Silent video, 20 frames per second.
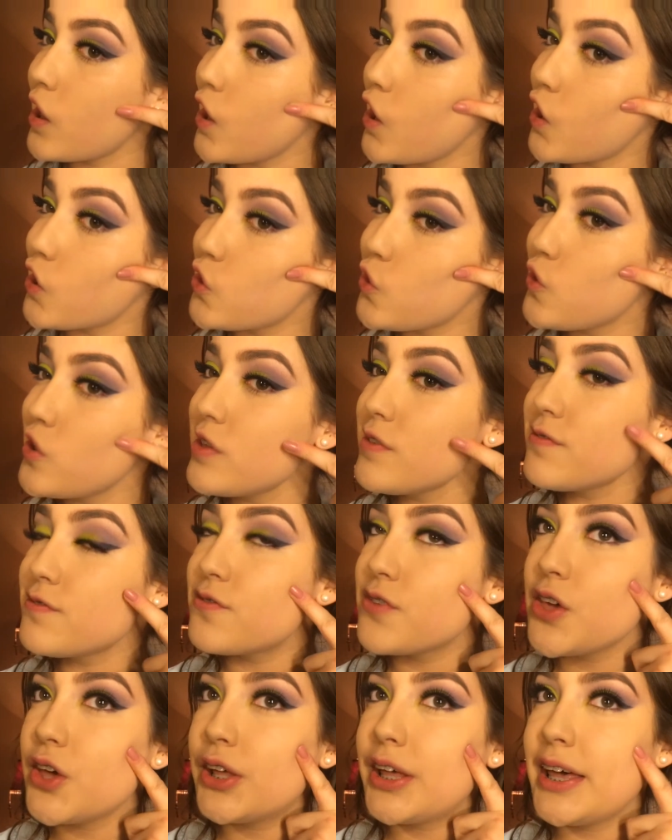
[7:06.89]
and you can
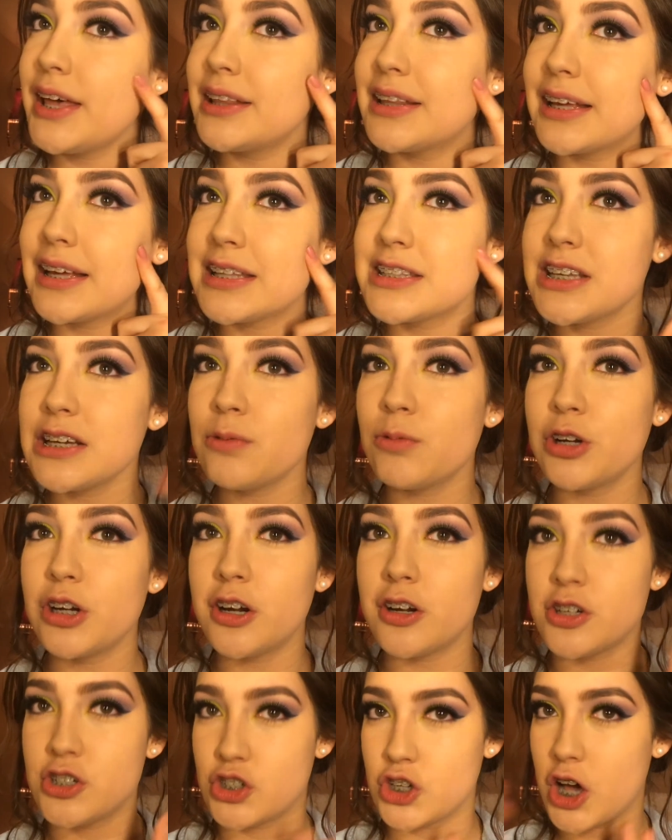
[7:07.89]
feel it, like it's like where
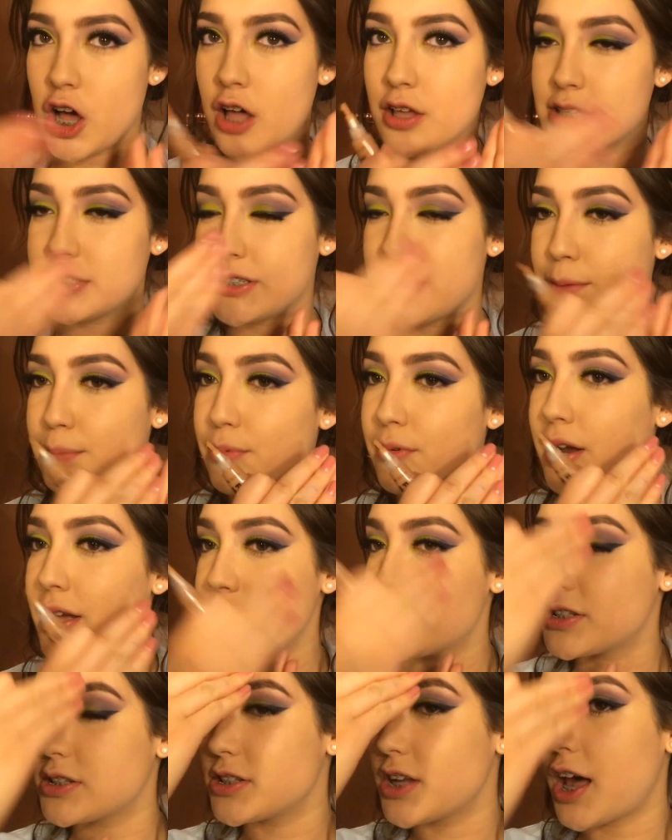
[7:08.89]
your jaw
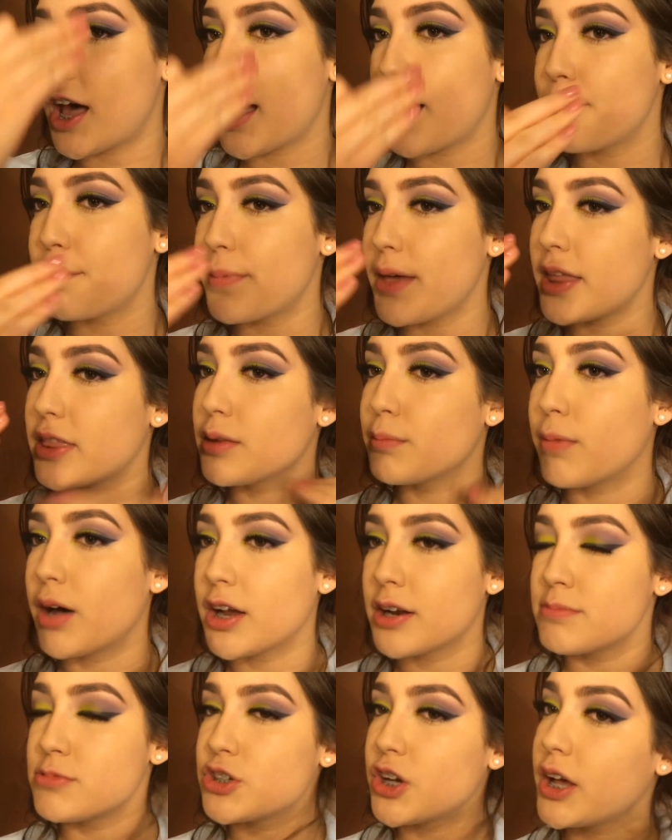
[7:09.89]
separates the top and the
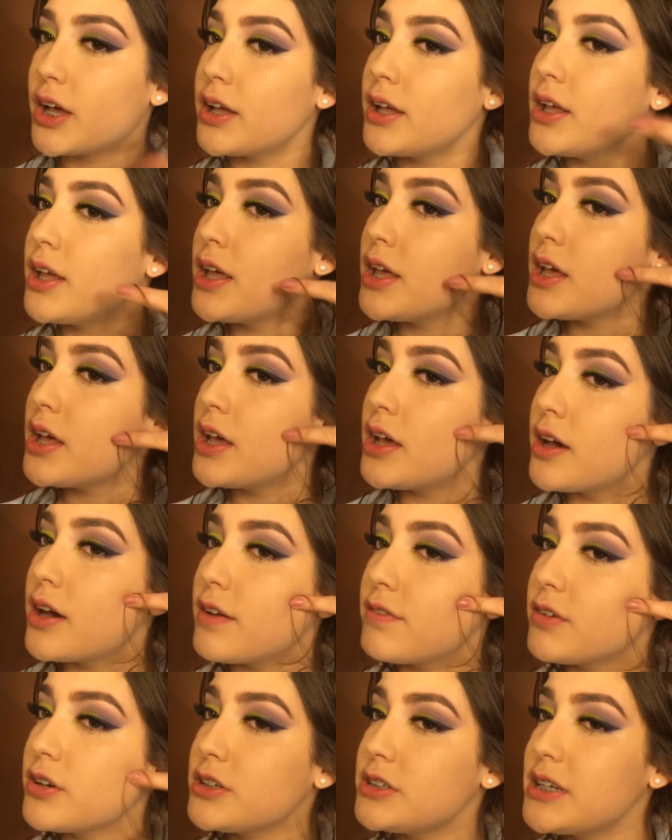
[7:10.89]
bottom jaw
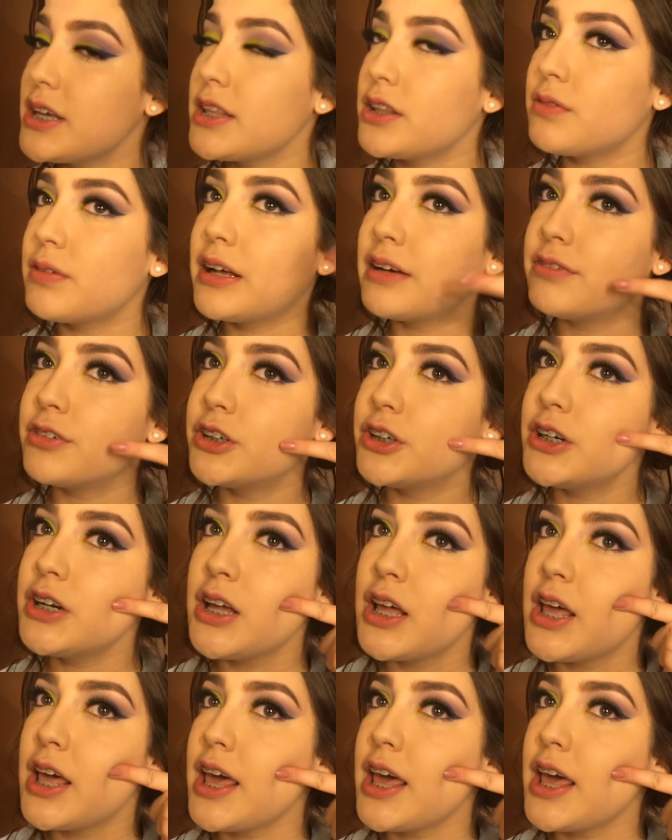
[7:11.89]
of your teeth or whatever.